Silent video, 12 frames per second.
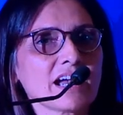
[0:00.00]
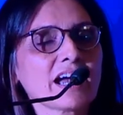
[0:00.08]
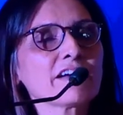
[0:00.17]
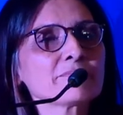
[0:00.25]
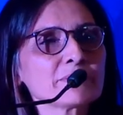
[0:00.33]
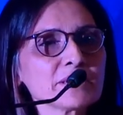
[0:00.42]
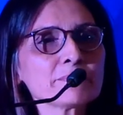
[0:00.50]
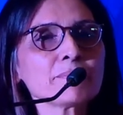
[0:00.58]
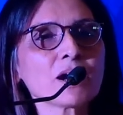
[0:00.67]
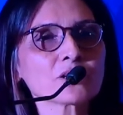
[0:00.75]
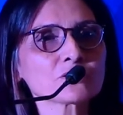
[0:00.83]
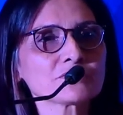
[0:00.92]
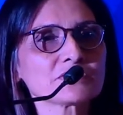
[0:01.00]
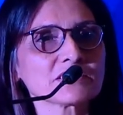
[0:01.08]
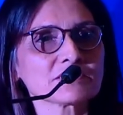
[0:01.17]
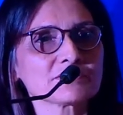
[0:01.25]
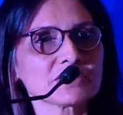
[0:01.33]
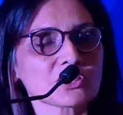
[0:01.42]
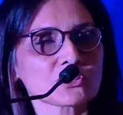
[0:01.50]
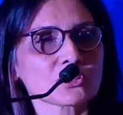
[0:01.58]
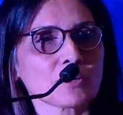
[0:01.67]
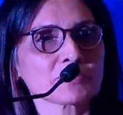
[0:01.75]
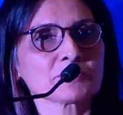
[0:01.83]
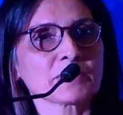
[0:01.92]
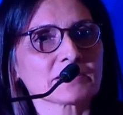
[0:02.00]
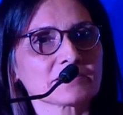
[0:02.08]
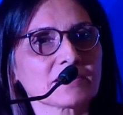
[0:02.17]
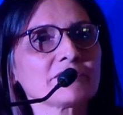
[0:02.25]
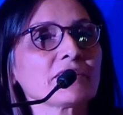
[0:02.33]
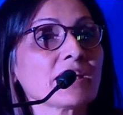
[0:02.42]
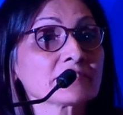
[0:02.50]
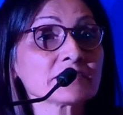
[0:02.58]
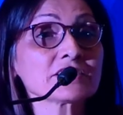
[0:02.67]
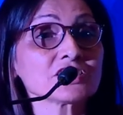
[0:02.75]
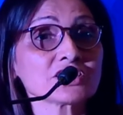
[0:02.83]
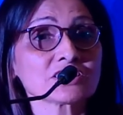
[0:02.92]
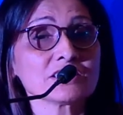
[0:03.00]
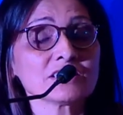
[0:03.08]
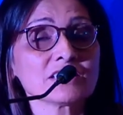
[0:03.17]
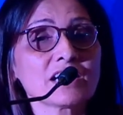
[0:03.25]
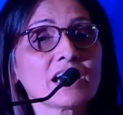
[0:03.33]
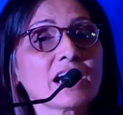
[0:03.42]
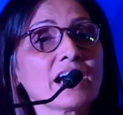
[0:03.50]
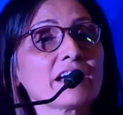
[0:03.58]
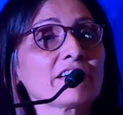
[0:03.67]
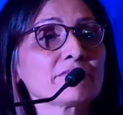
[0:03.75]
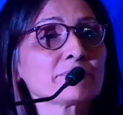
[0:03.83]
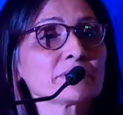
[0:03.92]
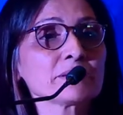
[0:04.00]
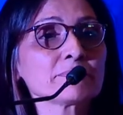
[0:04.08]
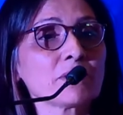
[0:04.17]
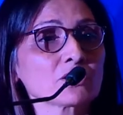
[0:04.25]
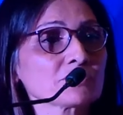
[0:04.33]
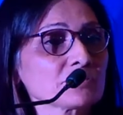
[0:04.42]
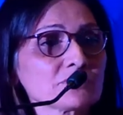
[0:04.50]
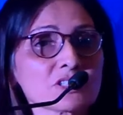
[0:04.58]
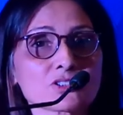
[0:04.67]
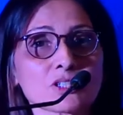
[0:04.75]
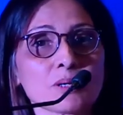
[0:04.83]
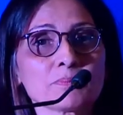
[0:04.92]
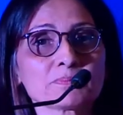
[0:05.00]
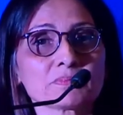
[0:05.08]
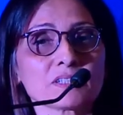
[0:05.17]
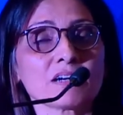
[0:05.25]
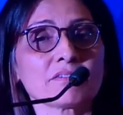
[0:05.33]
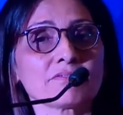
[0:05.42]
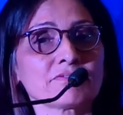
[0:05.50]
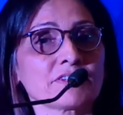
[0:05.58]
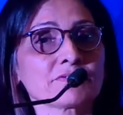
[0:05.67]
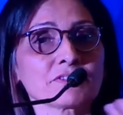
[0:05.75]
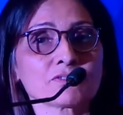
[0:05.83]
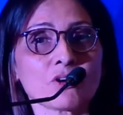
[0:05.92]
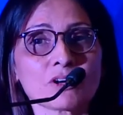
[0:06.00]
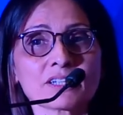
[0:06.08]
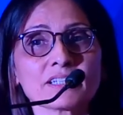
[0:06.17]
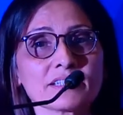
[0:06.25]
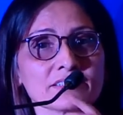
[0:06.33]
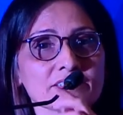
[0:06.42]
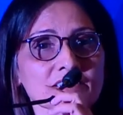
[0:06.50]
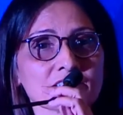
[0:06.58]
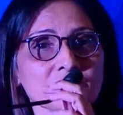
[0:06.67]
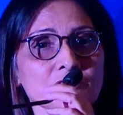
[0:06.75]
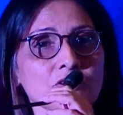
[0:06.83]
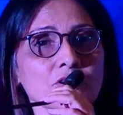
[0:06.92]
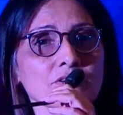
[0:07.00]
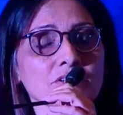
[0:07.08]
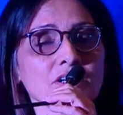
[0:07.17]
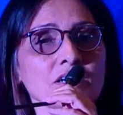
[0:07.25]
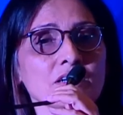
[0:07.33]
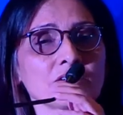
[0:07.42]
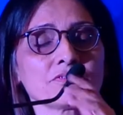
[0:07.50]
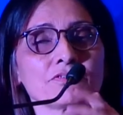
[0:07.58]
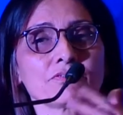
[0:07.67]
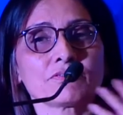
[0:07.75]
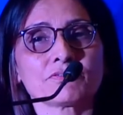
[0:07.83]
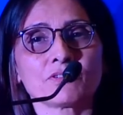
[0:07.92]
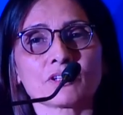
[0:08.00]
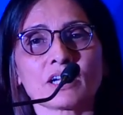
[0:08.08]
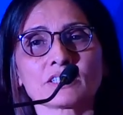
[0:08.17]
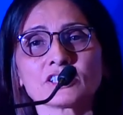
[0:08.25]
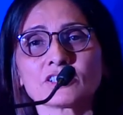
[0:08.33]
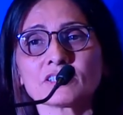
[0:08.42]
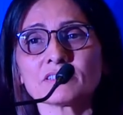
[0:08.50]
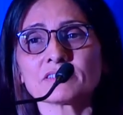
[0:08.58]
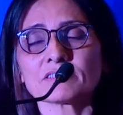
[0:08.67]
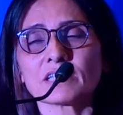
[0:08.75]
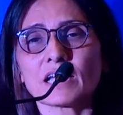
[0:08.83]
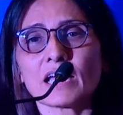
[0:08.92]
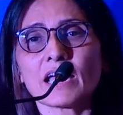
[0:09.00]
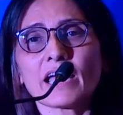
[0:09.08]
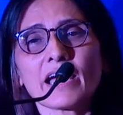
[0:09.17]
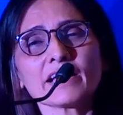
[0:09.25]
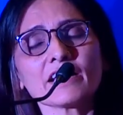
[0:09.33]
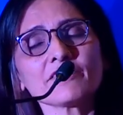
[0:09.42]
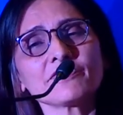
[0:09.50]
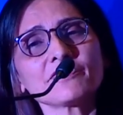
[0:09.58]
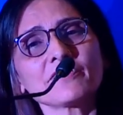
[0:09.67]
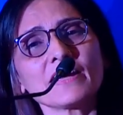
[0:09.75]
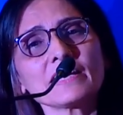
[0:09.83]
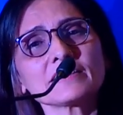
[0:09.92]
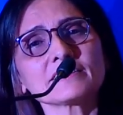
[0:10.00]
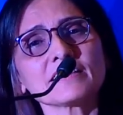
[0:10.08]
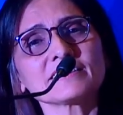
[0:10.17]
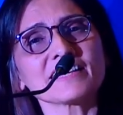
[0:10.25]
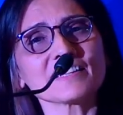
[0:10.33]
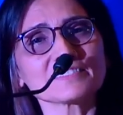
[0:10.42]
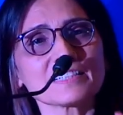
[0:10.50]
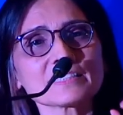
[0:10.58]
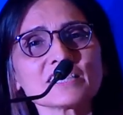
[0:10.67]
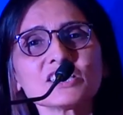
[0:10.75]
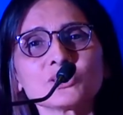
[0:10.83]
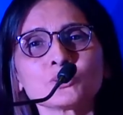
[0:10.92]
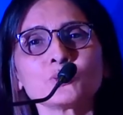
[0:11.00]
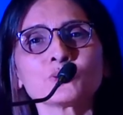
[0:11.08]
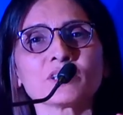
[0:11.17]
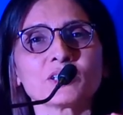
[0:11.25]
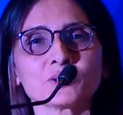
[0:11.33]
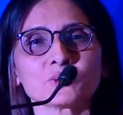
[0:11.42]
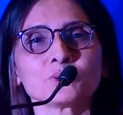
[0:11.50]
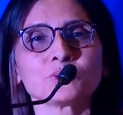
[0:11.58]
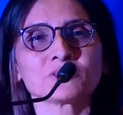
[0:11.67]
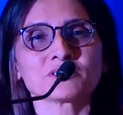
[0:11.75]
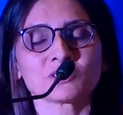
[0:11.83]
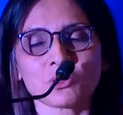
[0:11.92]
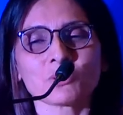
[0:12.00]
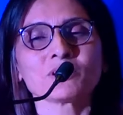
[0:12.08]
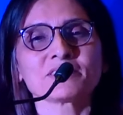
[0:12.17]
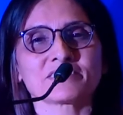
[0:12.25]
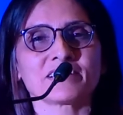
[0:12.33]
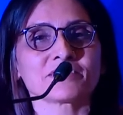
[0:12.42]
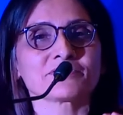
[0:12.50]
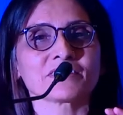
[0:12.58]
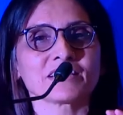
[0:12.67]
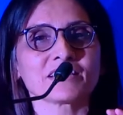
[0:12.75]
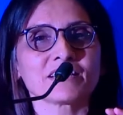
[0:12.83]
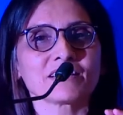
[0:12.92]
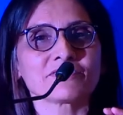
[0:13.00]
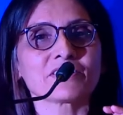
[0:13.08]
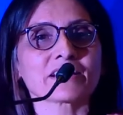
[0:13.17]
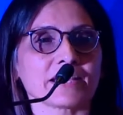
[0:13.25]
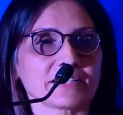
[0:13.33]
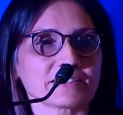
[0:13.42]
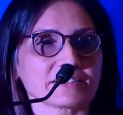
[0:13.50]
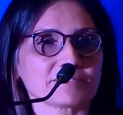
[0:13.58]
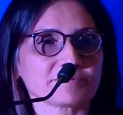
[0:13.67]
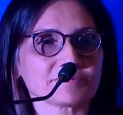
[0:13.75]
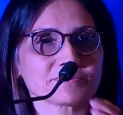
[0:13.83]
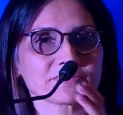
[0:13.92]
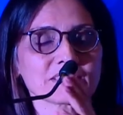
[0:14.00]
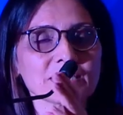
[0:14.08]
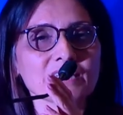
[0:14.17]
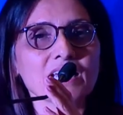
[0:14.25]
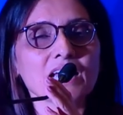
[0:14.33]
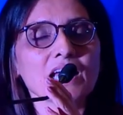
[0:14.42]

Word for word: I have been part of these workshops myself as a teacher. I have been part of the workshops uh, when we've organized these for, uh, for our teachers. And I felt that there are certain do's and do's, don'ts that we forget. Okay?